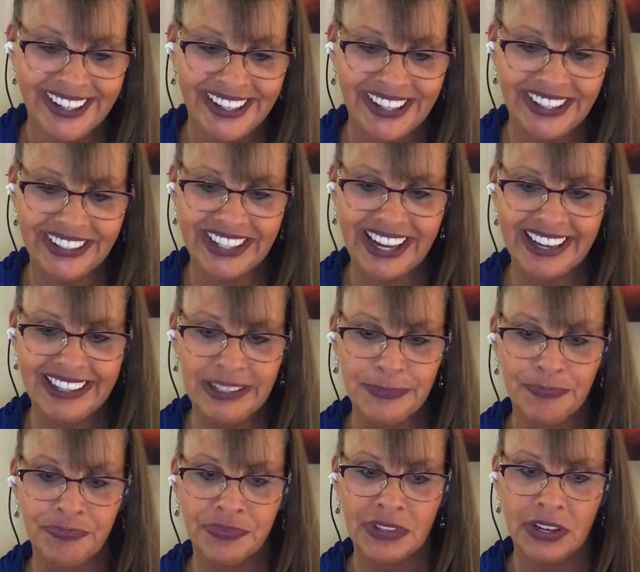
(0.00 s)
Okay,
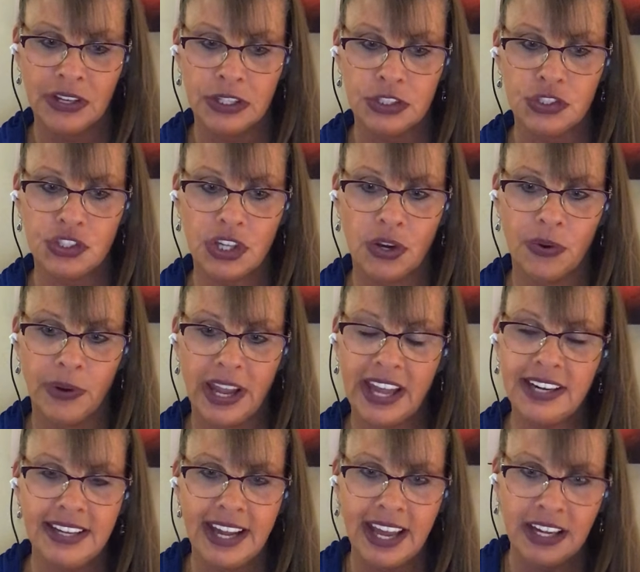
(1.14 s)
so
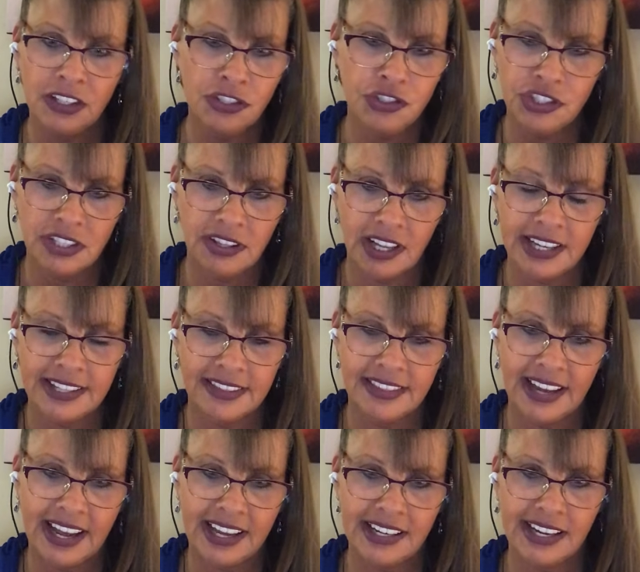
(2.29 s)
any energy like
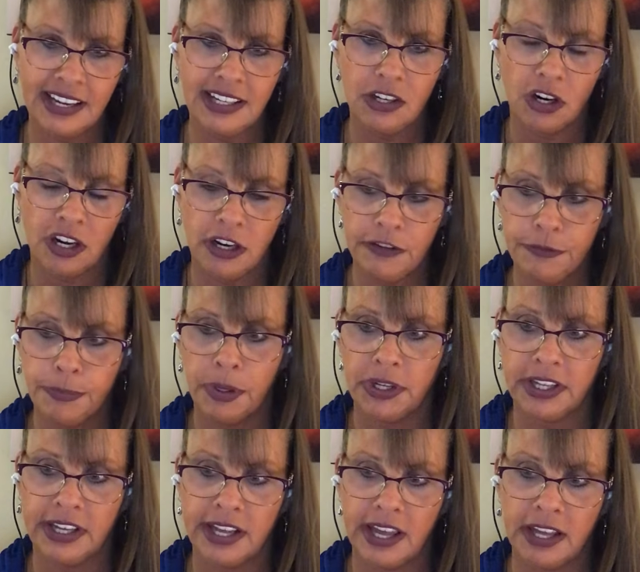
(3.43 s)
that, any
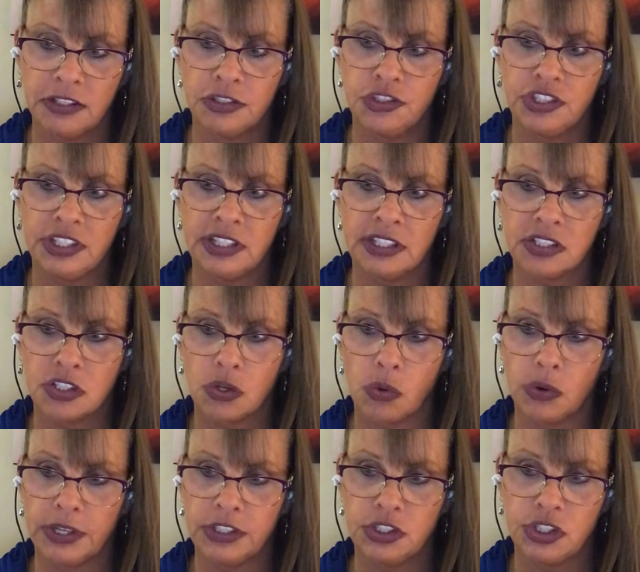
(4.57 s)
off-putting energy that's
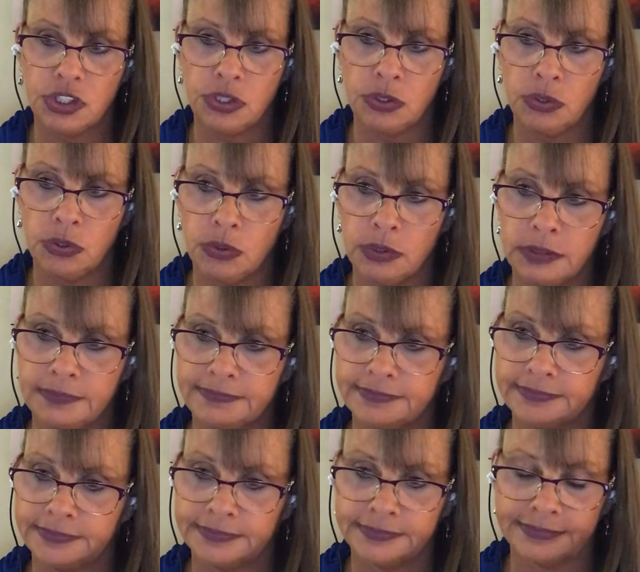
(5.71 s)
going to
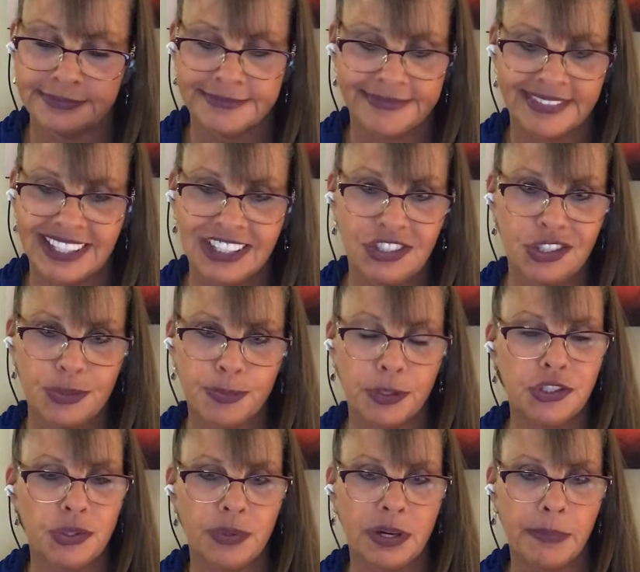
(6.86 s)
just
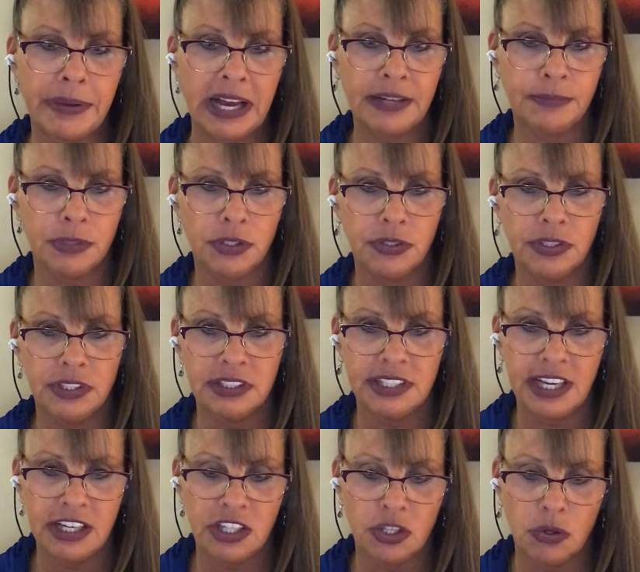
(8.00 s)
put you in a bad mood and
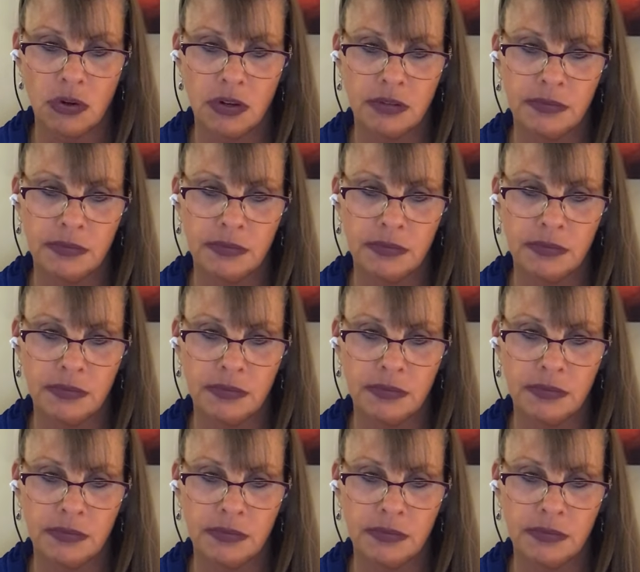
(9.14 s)
take you,